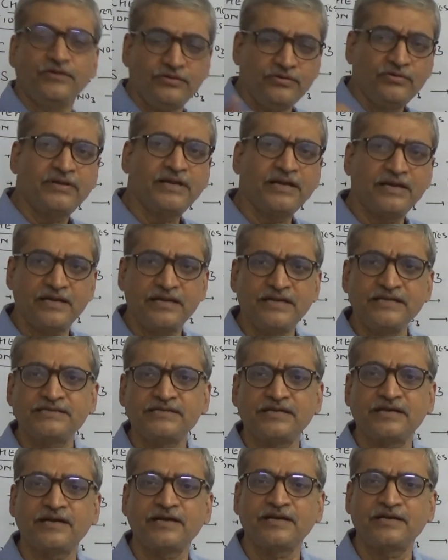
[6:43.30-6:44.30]
you can
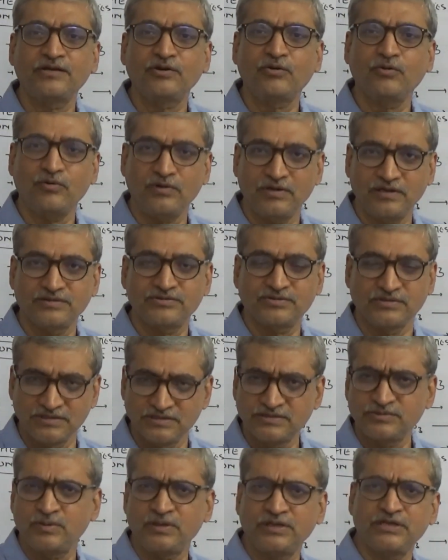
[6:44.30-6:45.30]
regenerate the gold. So
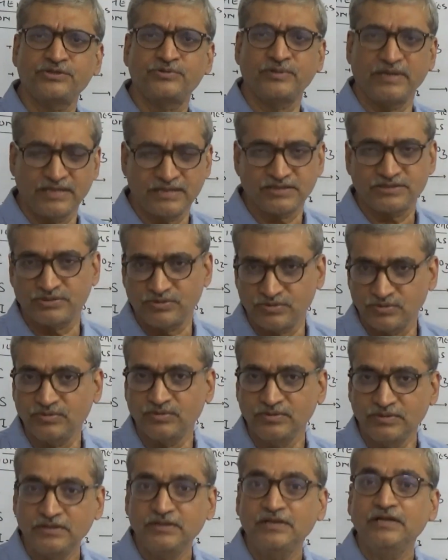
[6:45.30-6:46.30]
this is what the jewelers do.
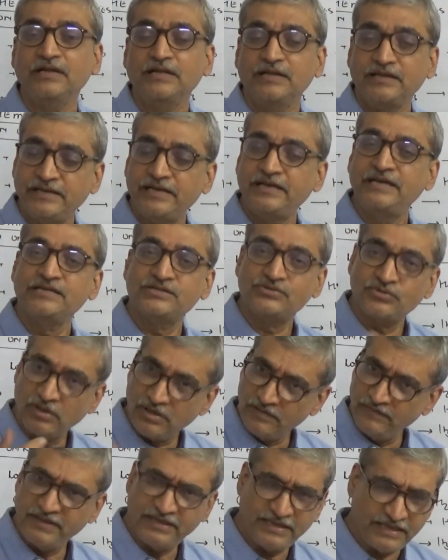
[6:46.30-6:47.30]
They
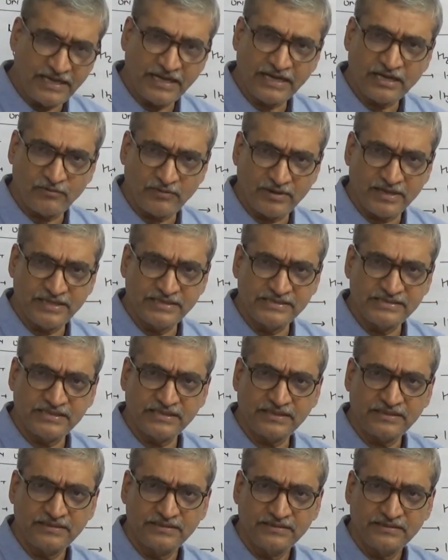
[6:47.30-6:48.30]
dissolve it in aqua
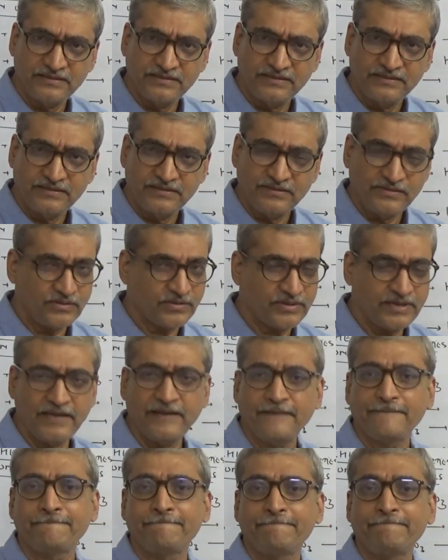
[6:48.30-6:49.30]
regia,
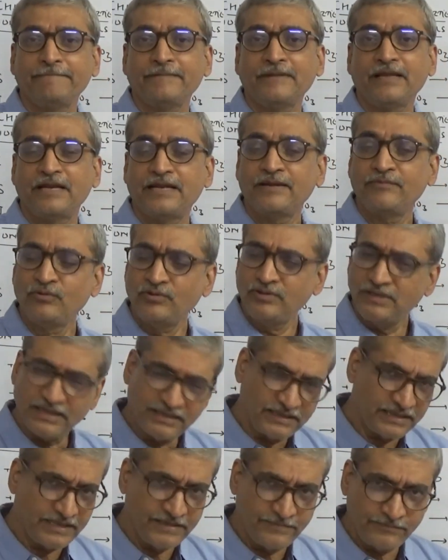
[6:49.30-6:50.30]
okay, remove the
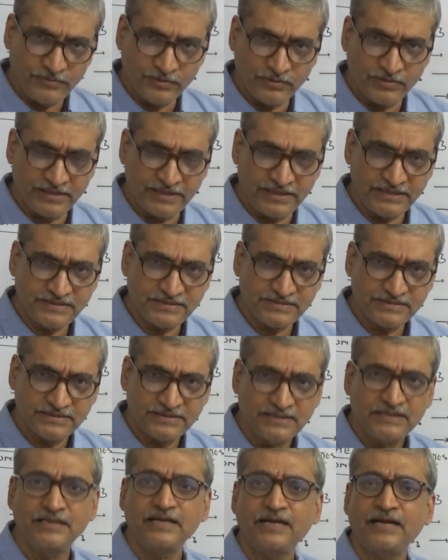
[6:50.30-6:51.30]
other impurities,
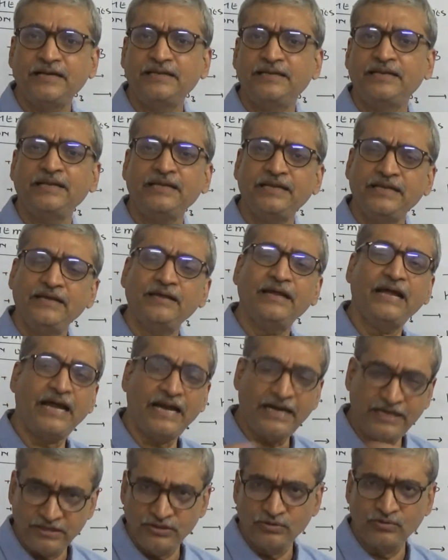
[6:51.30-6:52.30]
and then they
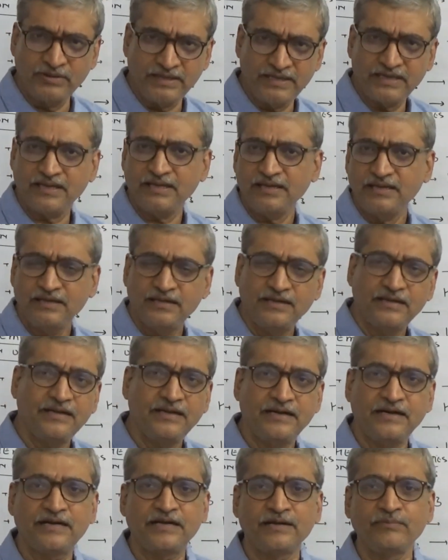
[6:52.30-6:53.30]
add urea
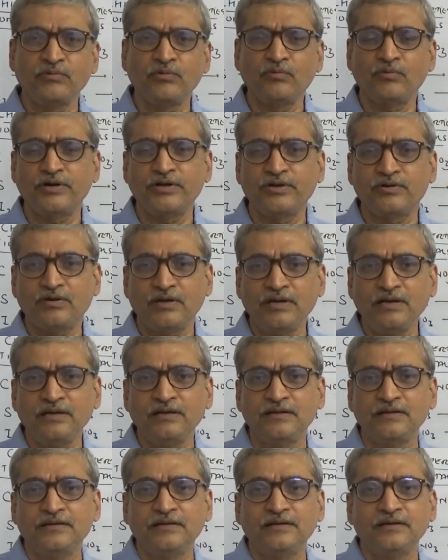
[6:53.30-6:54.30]
and remove what you call
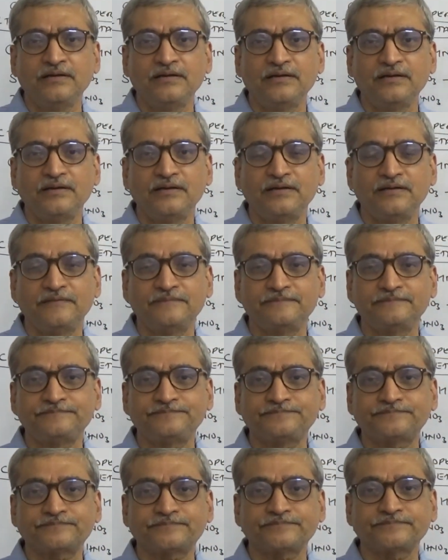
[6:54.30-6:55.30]

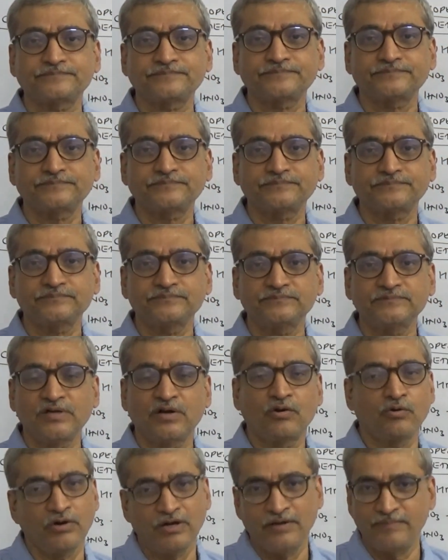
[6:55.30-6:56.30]
the
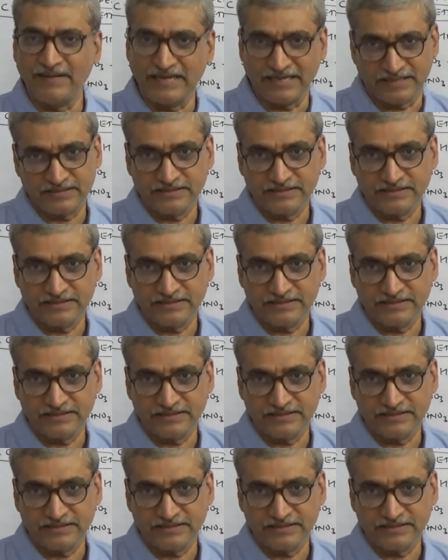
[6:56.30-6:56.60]
gold back.